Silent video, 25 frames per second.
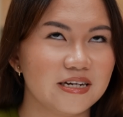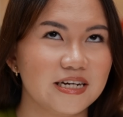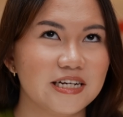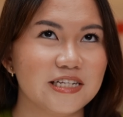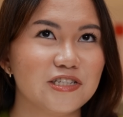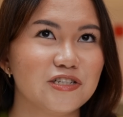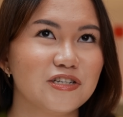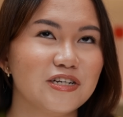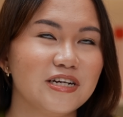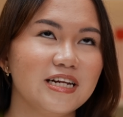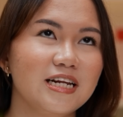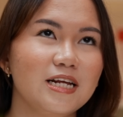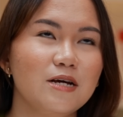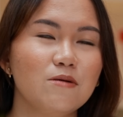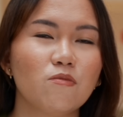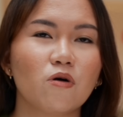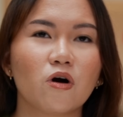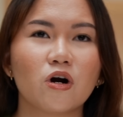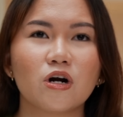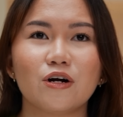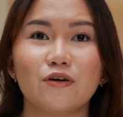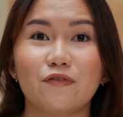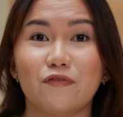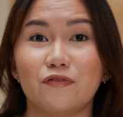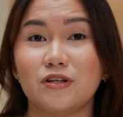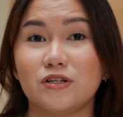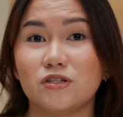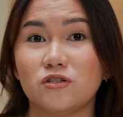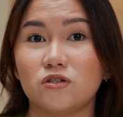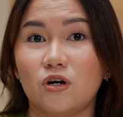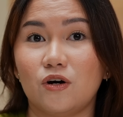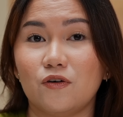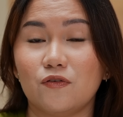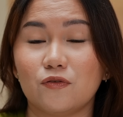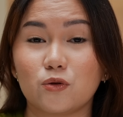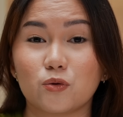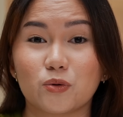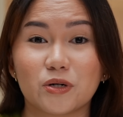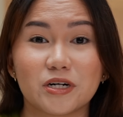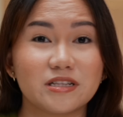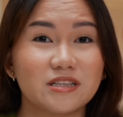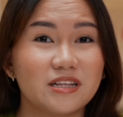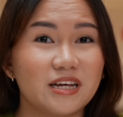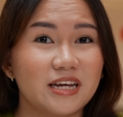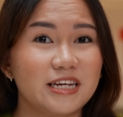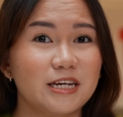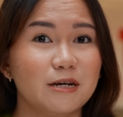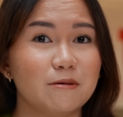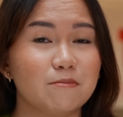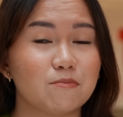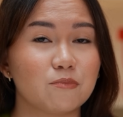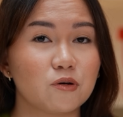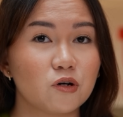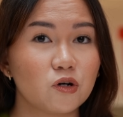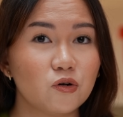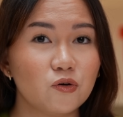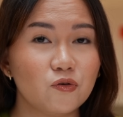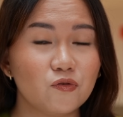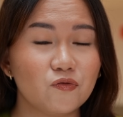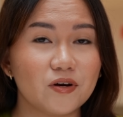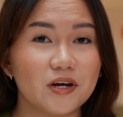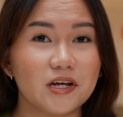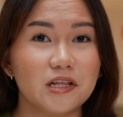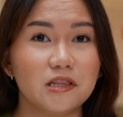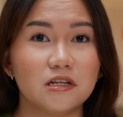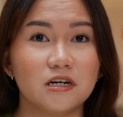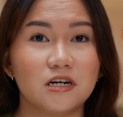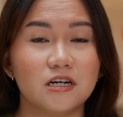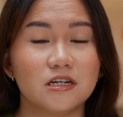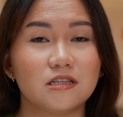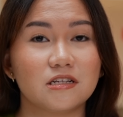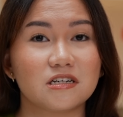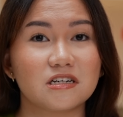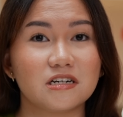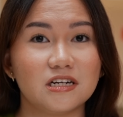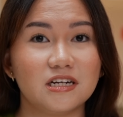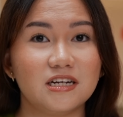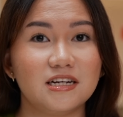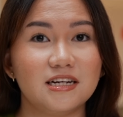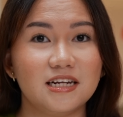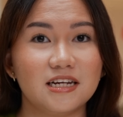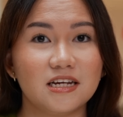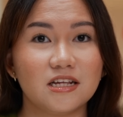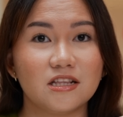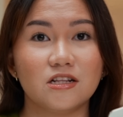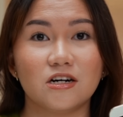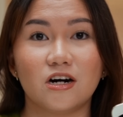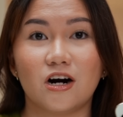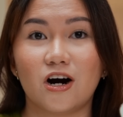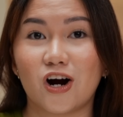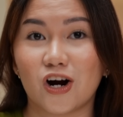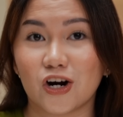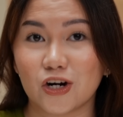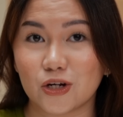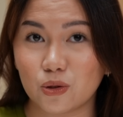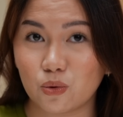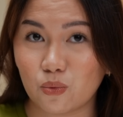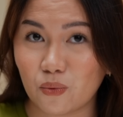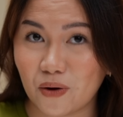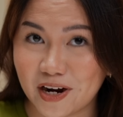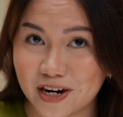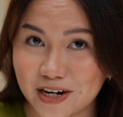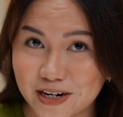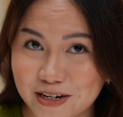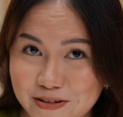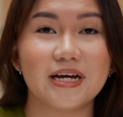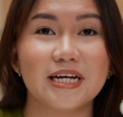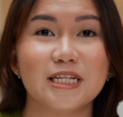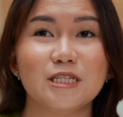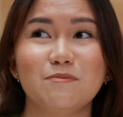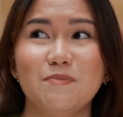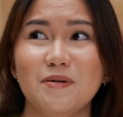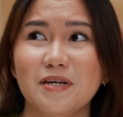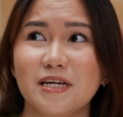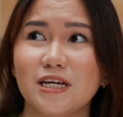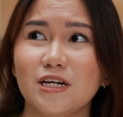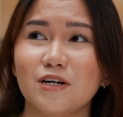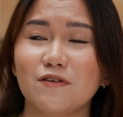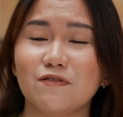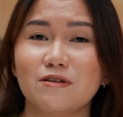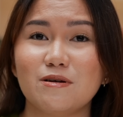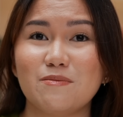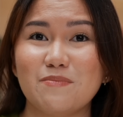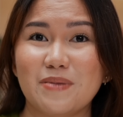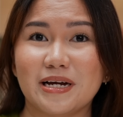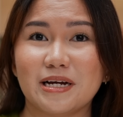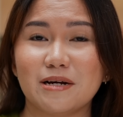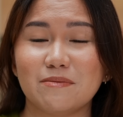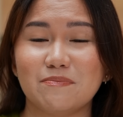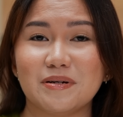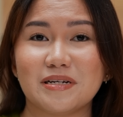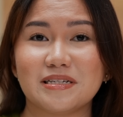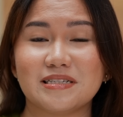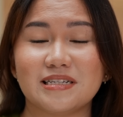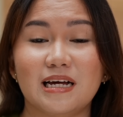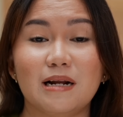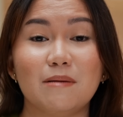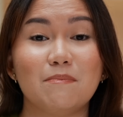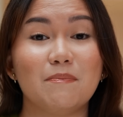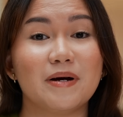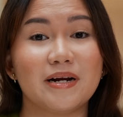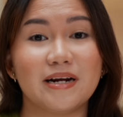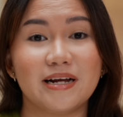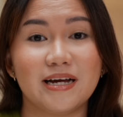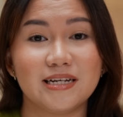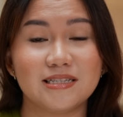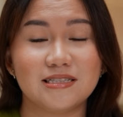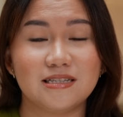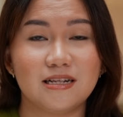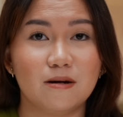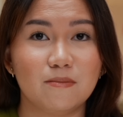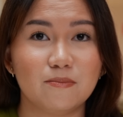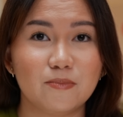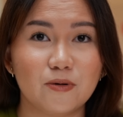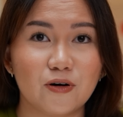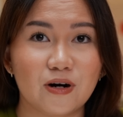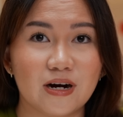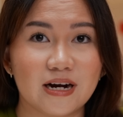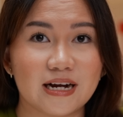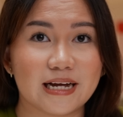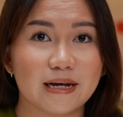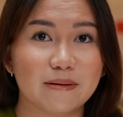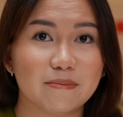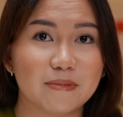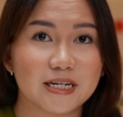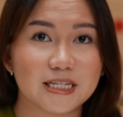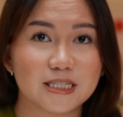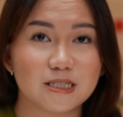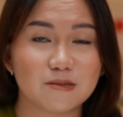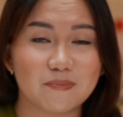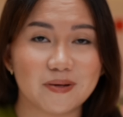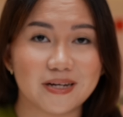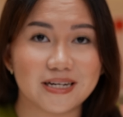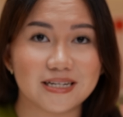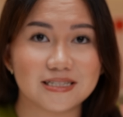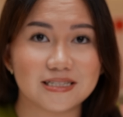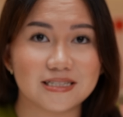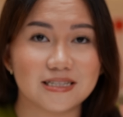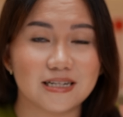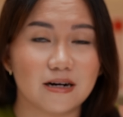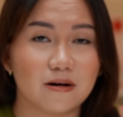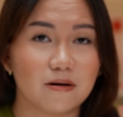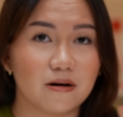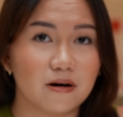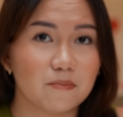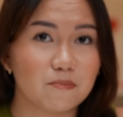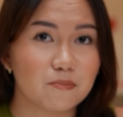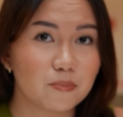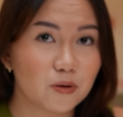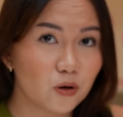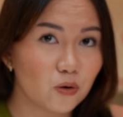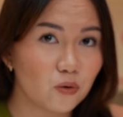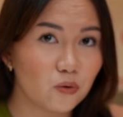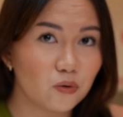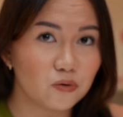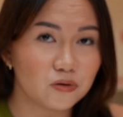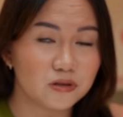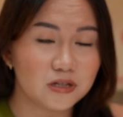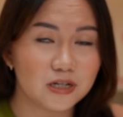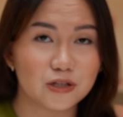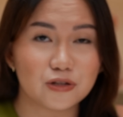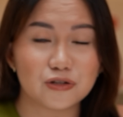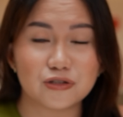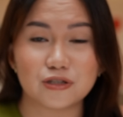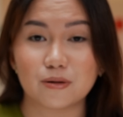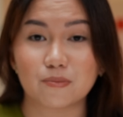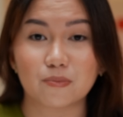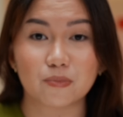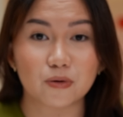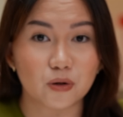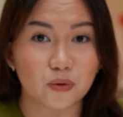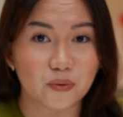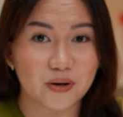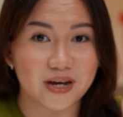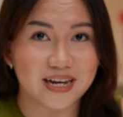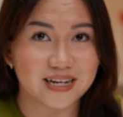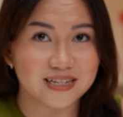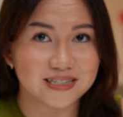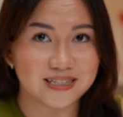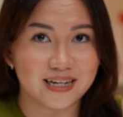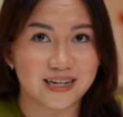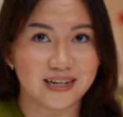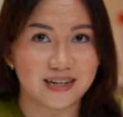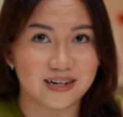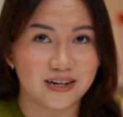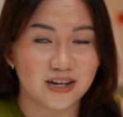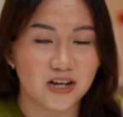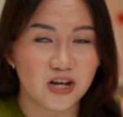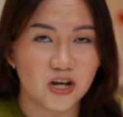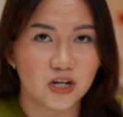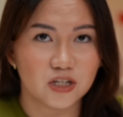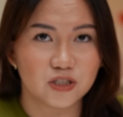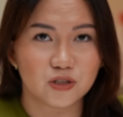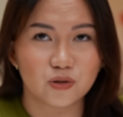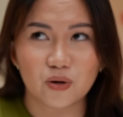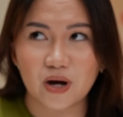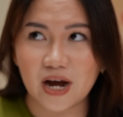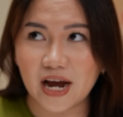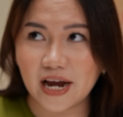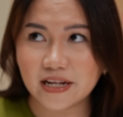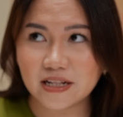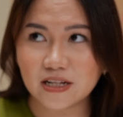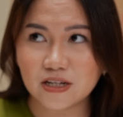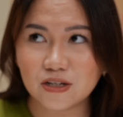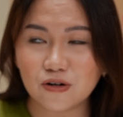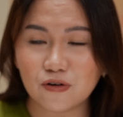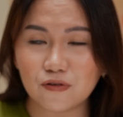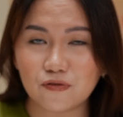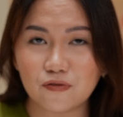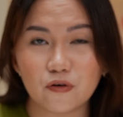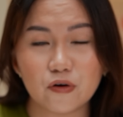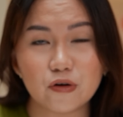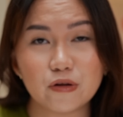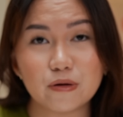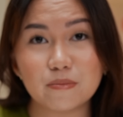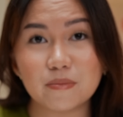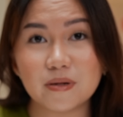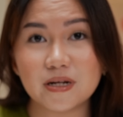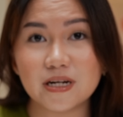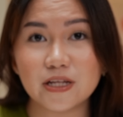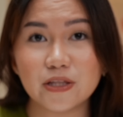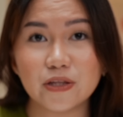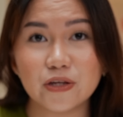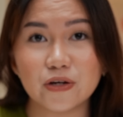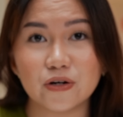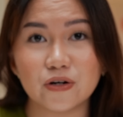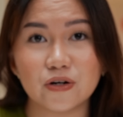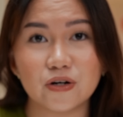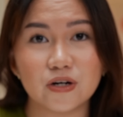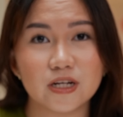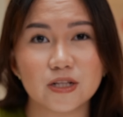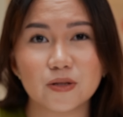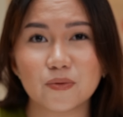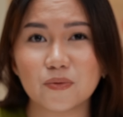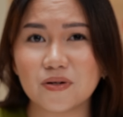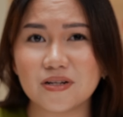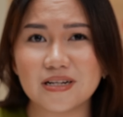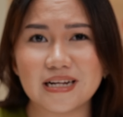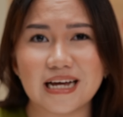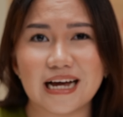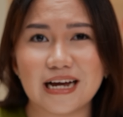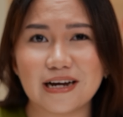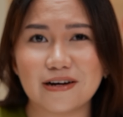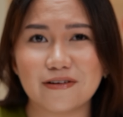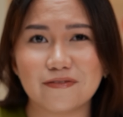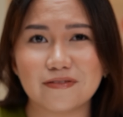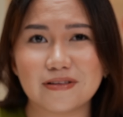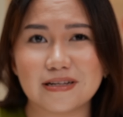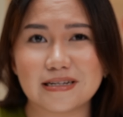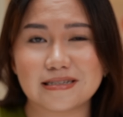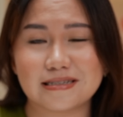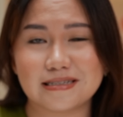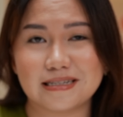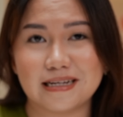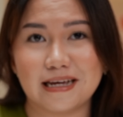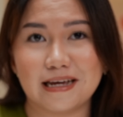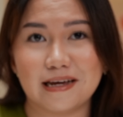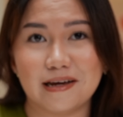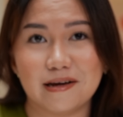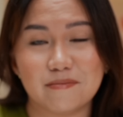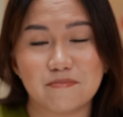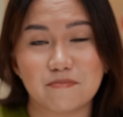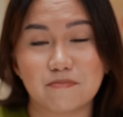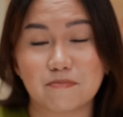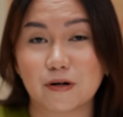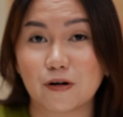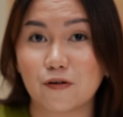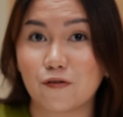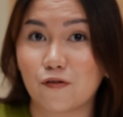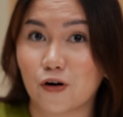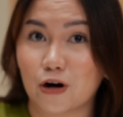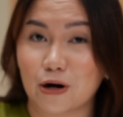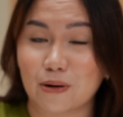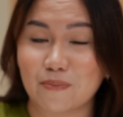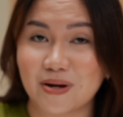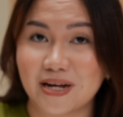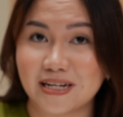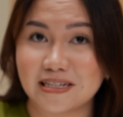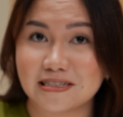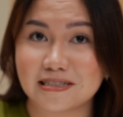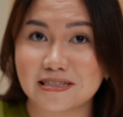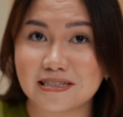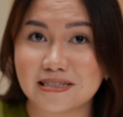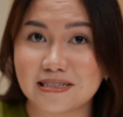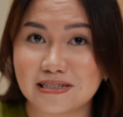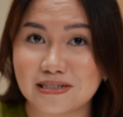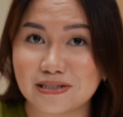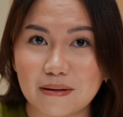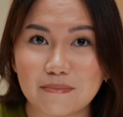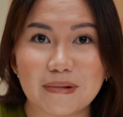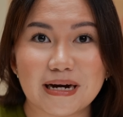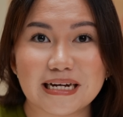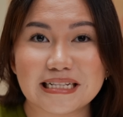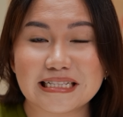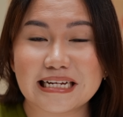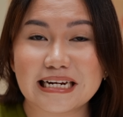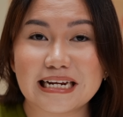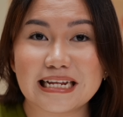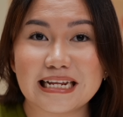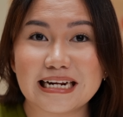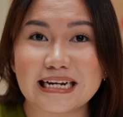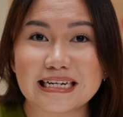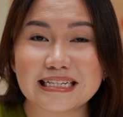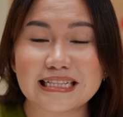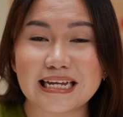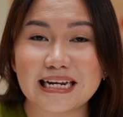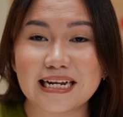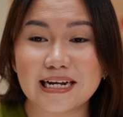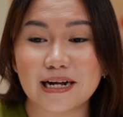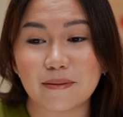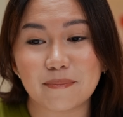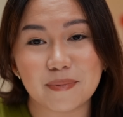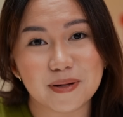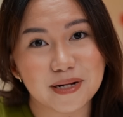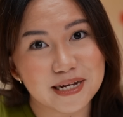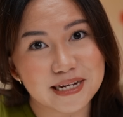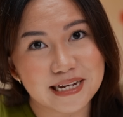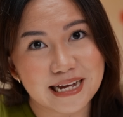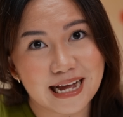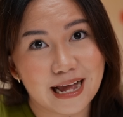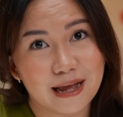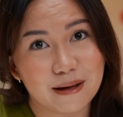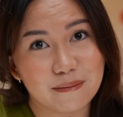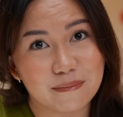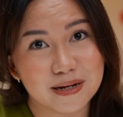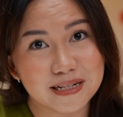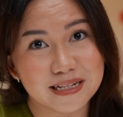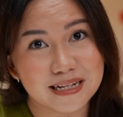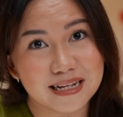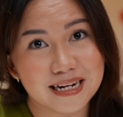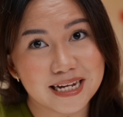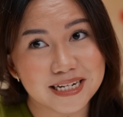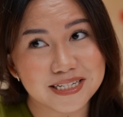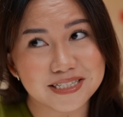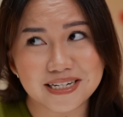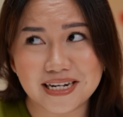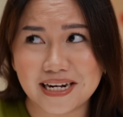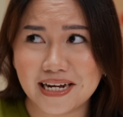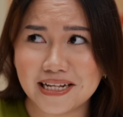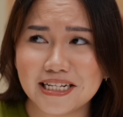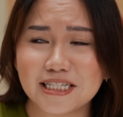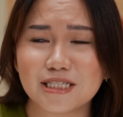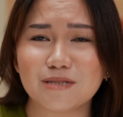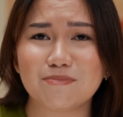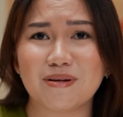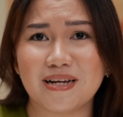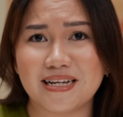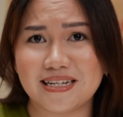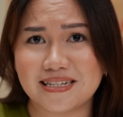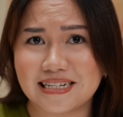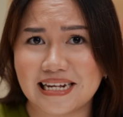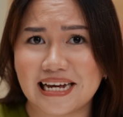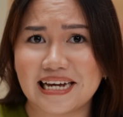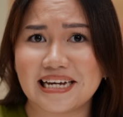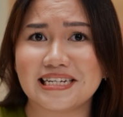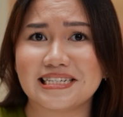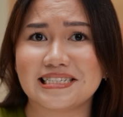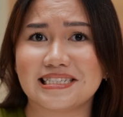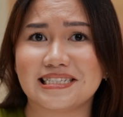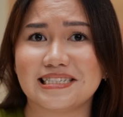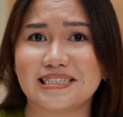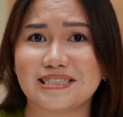It's really more of the software they improve and not really the hardware. And speaking of the megapixel, parehas lang po ang camera specs ng Pro dito sa Pro XL. So kahit anong phone yung bilhin nyo, it will have the same performance. Battery lang talaga pinagkaiba nila, tsaka display size.